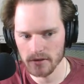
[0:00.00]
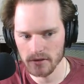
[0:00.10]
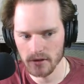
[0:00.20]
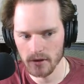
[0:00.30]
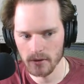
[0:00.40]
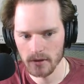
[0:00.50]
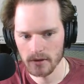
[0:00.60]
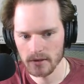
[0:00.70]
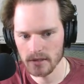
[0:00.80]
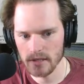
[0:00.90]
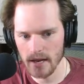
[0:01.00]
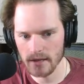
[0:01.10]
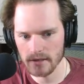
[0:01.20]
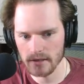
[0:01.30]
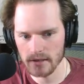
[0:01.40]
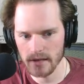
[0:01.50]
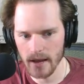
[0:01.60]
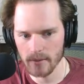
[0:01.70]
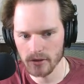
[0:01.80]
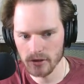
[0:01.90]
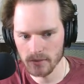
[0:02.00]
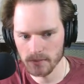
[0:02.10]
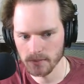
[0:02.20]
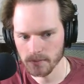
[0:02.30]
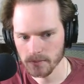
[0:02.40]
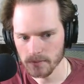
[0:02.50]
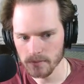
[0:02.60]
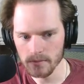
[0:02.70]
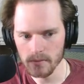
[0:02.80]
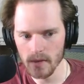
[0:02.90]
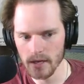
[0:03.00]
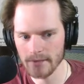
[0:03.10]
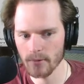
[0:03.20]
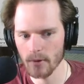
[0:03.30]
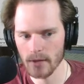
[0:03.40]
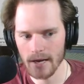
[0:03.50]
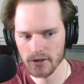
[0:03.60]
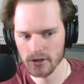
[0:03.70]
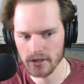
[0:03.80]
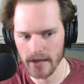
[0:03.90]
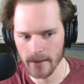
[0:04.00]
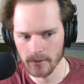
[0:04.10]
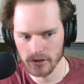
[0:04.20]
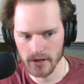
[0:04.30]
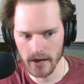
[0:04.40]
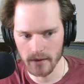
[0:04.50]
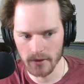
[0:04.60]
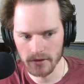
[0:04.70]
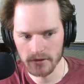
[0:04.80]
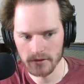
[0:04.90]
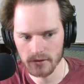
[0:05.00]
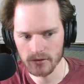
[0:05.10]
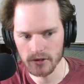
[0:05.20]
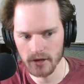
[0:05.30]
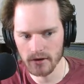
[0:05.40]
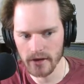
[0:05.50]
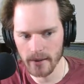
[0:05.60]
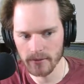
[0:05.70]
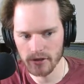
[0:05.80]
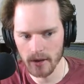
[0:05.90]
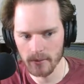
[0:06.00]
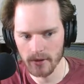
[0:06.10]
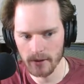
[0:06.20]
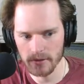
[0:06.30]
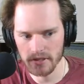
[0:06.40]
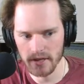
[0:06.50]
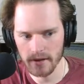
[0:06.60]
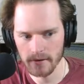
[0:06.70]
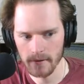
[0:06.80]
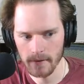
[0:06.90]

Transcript: So set instant damage is what will actually damage the enemies using our damage number that we set.